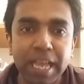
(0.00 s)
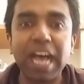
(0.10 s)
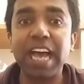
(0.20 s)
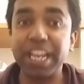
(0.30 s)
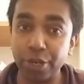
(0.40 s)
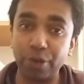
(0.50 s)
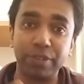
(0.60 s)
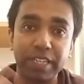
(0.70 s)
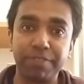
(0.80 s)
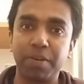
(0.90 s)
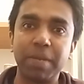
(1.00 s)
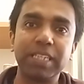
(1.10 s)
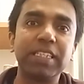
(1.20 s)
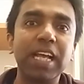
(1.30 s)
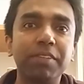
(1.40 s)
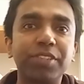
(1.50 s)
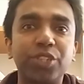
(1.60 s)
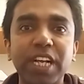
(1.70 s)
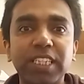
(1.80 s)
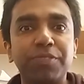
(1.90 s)
I know that for myself,
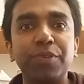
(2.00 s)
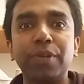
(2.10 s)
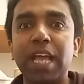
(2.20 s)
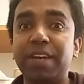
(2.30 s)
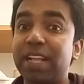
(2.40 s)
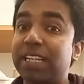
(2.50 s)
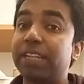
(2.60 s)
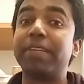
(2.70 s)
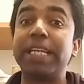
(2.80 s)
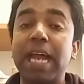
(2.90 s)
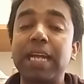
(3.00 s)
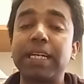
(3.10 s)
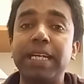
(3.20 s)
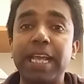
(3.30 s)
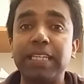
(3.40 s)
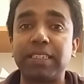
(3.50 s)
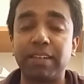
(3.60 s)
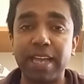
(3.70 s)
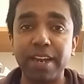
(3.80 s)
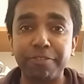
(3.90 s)
stressful and relatively darker days
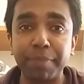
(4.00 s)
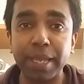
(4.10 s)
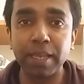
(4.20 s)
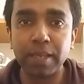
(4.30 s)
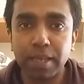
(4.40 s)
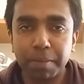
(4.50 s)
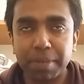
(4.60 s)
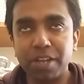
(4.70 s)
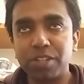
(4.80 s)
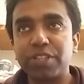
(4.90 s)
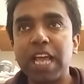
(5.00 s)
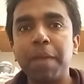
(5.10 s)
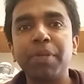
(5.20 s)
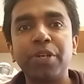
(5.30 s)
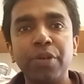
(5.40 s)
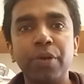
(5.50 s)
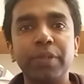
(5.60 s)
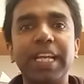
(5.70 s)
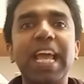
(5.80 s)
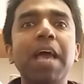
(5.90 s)
are ahead of me, but I also happen to know
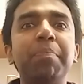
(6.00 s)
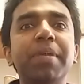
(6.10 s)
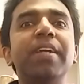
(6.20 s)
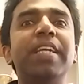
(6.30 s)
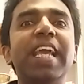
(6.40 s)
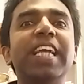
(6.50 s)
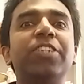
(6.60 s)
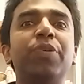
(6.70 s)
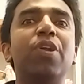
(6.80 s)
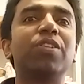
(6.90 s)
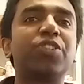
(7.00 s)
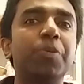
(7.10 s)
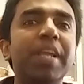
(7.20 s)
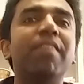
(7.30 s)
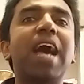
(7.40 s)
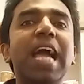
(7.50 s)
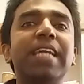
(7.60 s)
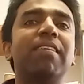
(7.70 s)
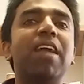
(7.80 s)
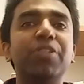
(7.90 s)
that happier days will also be
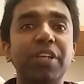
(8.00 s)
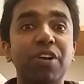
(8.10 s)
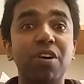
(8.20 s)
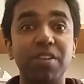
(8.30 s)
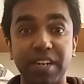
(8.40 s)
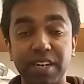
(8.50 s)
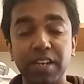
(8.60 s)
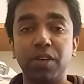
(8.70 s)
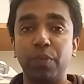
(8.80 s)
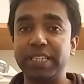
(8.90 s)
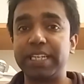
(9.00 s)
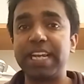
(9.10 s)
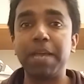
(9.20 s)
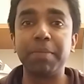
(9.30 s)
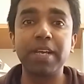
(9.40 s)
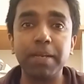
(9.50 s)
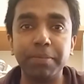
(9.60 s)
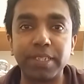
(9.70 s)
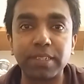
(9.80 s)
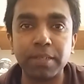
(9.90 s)
right around the corner when the time
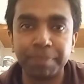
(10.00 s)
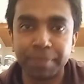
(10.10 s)
comes.